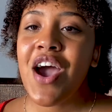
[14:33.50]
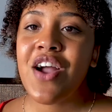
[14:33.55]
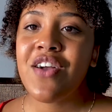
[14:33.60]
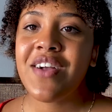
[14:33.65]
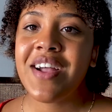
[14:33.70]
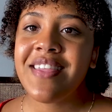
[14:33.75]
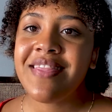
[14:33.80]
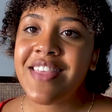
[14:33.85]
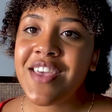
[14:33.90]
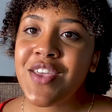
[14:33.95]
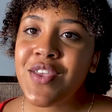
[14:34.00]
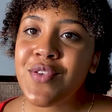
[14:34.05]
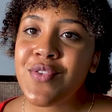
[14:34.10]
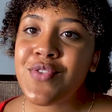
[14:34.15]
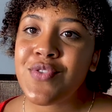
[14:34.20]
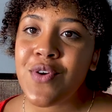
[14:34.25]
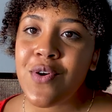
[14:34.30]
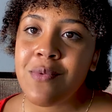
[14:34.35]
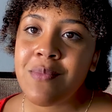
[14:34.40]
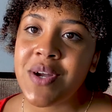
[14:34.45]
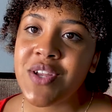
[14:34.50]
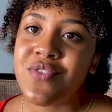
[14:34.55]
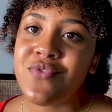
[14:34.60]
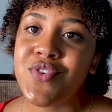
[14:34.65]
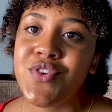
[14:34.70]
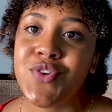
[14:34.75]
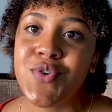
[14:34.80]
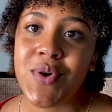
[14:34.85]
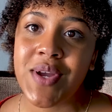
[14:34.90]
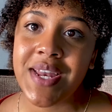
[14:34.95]
All right, thank you so much
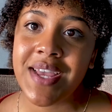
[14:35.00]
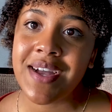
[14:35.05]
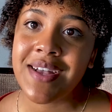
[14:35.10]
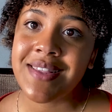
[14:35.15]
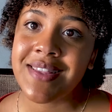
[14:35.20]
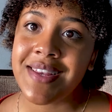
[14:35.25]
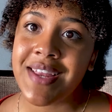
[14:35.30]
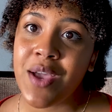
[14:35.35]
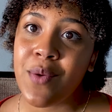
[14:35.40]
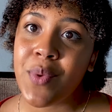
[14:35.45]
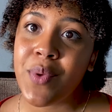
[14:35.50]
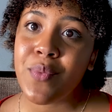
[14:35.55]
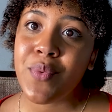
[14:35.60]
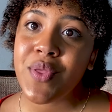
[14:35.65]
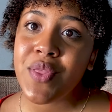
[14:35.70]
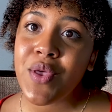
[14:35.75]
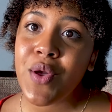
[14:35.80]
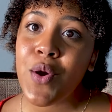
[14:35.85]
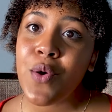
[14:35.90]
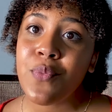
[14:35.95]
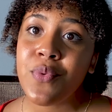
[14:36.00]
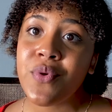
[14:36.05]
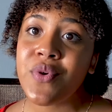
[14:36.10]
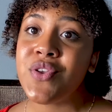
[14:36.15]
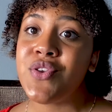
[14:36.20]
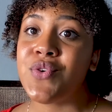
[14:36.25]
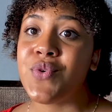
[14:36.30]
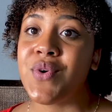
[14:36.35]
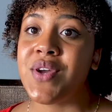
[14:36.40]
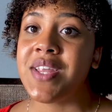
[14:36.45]
for joining us today. We really hope you
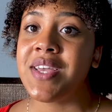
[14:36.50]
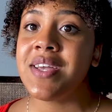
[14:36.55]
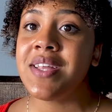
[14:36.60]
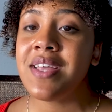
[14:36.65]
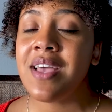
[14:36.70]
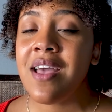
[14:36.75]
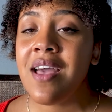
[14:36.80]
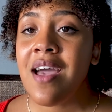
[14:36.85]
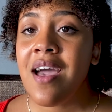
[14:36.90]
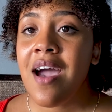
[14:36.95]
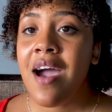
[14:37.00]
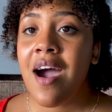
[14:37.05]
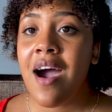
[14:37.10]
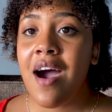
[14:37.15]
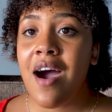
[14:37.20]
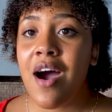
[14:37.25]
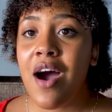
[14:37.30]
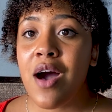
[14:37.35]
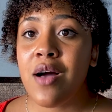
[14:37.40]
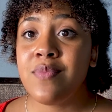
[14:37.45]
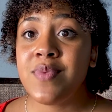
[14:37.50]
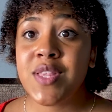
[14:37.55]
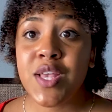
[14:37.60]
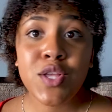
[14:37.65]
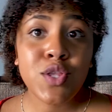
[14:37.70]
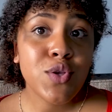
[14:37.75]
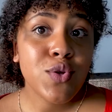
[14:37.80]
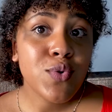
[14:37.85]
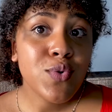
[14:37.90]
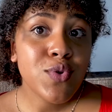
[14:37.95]
enjoyed it.
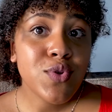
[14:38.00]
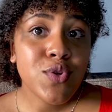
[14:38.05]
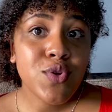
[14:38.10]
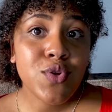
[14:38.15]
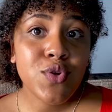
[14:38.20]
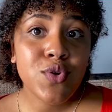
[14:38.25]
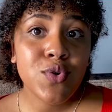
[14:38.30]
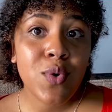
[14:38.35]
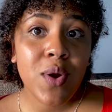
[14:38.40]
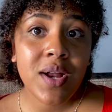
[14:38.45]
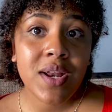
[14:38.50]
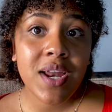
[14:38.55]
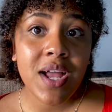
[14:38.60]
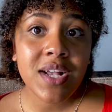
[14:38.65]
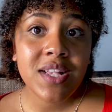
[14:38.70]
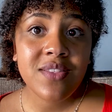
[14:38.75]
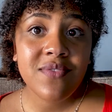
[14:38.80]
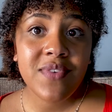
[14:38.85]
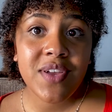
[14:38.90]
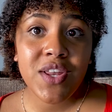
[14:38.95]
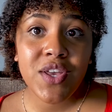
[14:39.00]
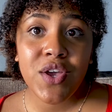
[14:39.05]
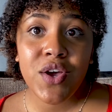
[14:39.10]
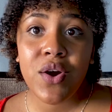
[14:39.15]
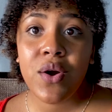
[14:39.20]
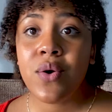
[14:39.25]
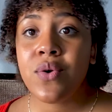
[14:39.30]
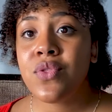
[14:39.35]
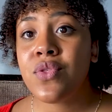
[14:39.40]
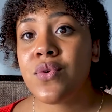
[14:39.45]
Stay tuned to our next
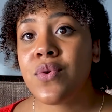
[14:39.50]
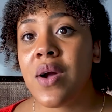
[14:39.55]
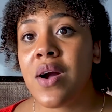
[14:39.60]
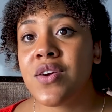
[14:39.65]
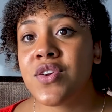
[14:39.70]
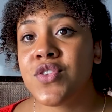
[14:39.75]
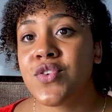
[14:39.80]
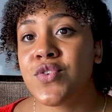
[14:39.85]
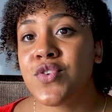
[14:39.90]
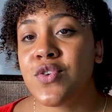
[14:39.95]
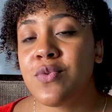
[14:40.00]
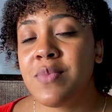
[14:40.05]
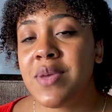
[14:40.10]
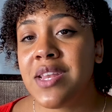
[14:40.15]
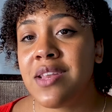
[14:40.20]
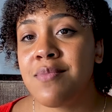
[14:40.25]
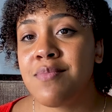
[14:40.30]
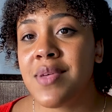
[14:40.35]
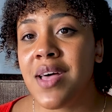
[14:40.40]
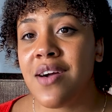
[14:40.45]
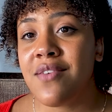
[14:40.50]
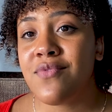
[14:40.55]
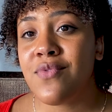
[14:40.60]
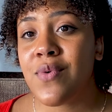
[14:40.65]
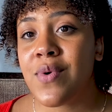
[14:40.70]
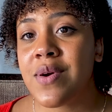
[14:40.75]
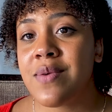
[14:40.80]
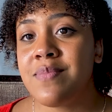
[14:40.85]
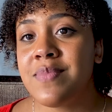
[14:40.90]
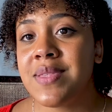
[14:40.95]
video through our social media
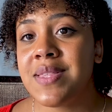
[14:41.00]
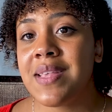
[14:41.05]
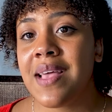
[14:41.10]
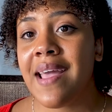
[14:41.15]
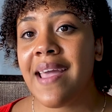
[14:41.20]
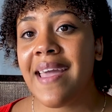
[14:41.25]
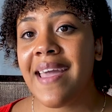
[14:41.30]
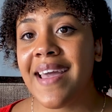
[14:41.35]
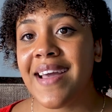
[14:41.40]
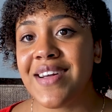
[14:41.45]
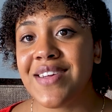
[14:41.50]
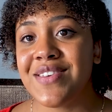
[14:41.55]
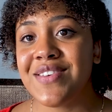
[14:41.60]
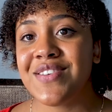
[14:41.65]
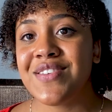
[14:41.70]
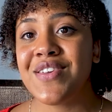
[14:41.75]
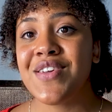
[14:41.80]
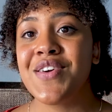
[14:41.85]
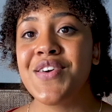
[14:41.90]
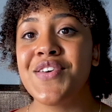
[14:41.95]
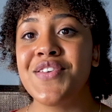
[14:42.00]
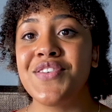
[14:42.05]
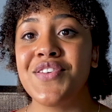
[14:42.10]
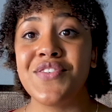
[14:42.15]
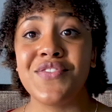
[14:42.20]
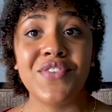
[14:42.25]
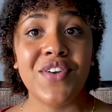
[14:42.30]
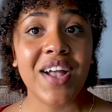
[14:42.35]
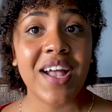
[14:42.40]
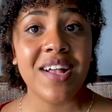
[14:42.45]
platforms, and
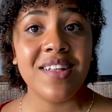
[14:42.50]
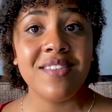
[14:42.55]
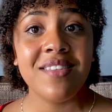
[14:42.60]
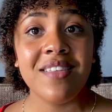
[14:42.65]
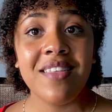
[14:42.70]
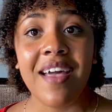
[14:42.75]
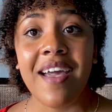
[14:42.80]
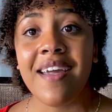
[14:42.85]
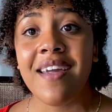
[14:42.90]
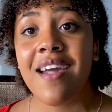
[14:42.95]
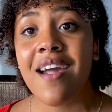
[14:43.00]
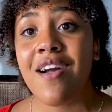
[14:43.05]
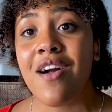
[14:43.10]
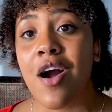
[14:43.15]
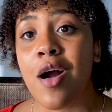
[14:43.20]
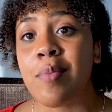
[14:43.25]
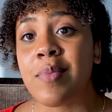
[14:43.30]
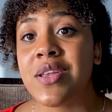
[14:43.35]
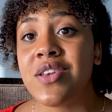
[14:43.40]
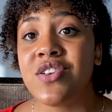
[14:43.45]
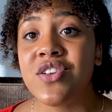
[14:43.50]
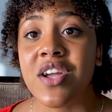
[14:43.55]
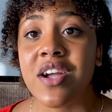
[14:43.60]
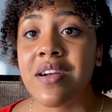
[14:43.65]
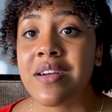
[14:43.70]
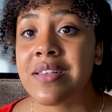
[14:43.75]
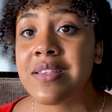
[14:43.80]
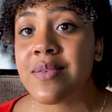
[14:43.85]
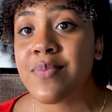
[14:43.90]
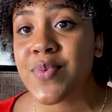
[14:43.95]
don't forget to like, comment,
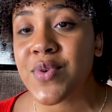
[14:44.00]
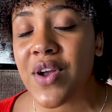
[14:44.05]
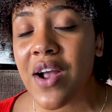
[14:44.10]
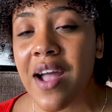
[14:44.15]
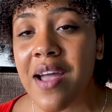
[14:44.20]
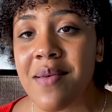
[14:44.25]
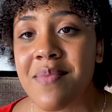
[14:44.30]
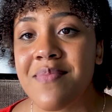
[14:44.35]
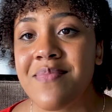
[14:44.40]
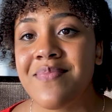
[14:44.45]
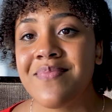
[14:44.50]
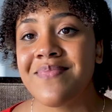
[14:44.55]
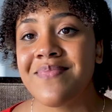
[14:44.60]
share, and subscribe.